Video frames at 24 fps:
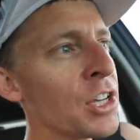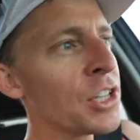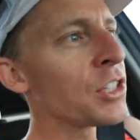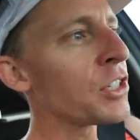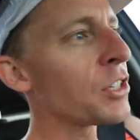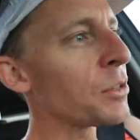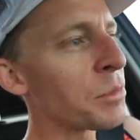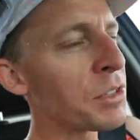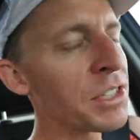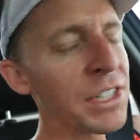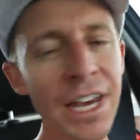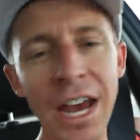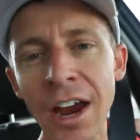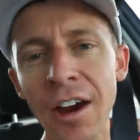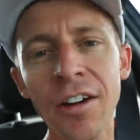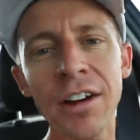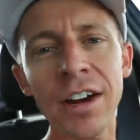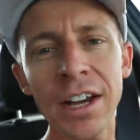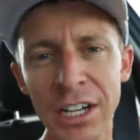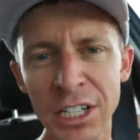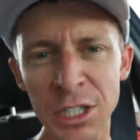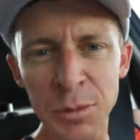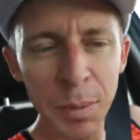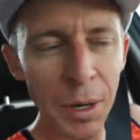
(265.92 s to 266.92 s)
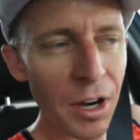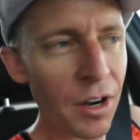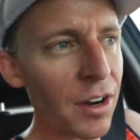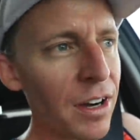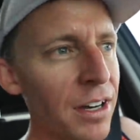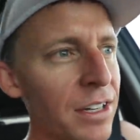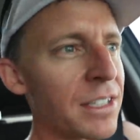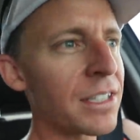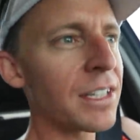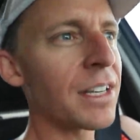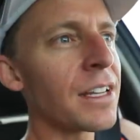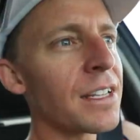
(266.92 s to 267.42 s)
some scary
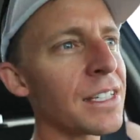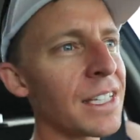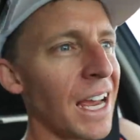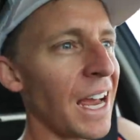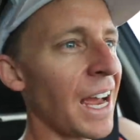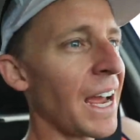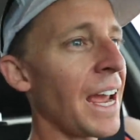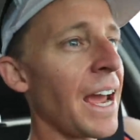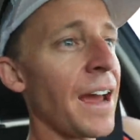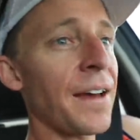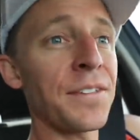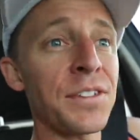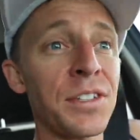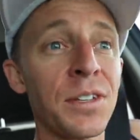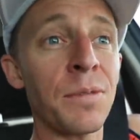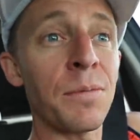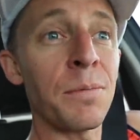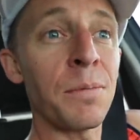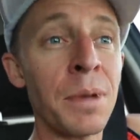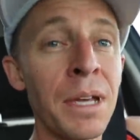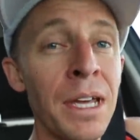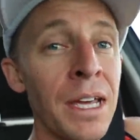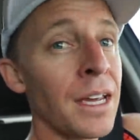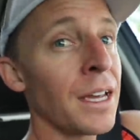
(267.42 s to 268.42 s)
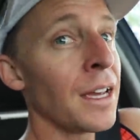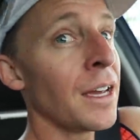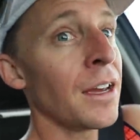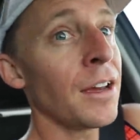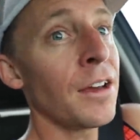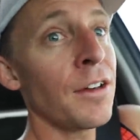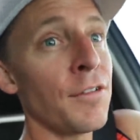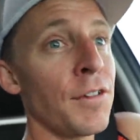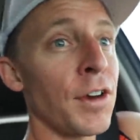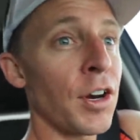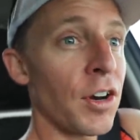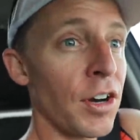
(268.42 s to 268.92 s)
experiences. I have some
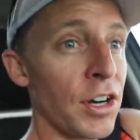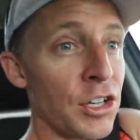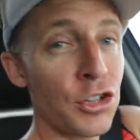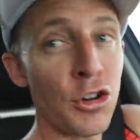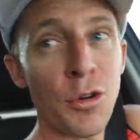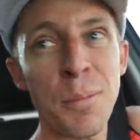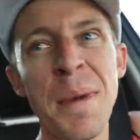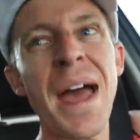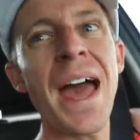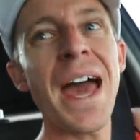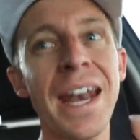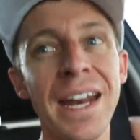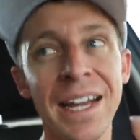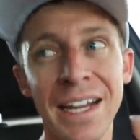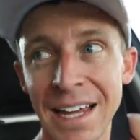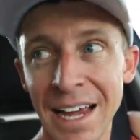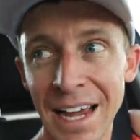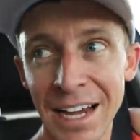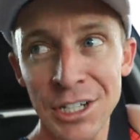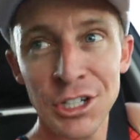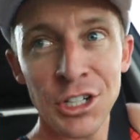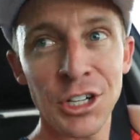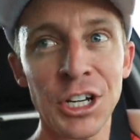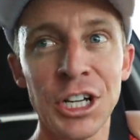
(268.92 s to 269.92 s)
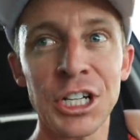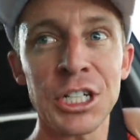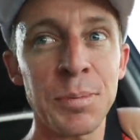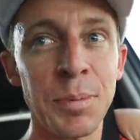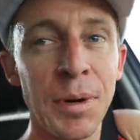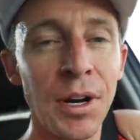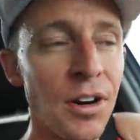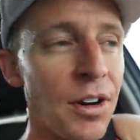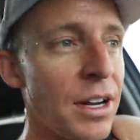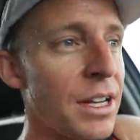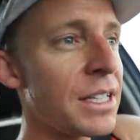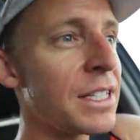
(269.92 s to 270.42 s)
very traumatic actually
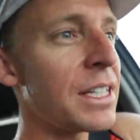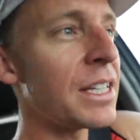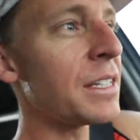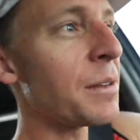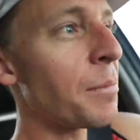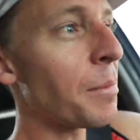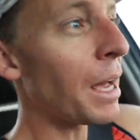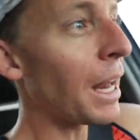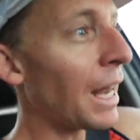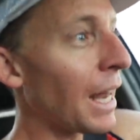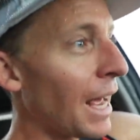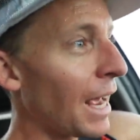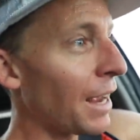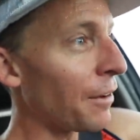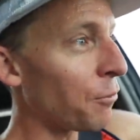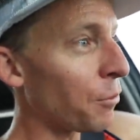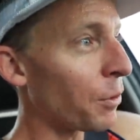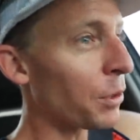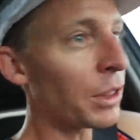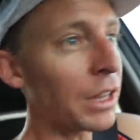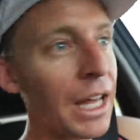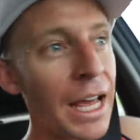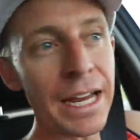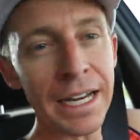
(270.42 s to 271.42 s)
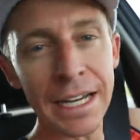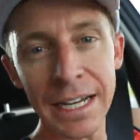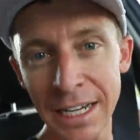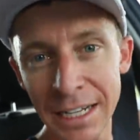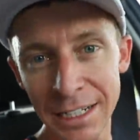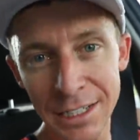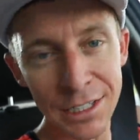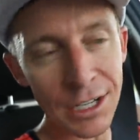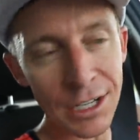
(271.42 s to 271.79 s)
experiences in my life with lightning,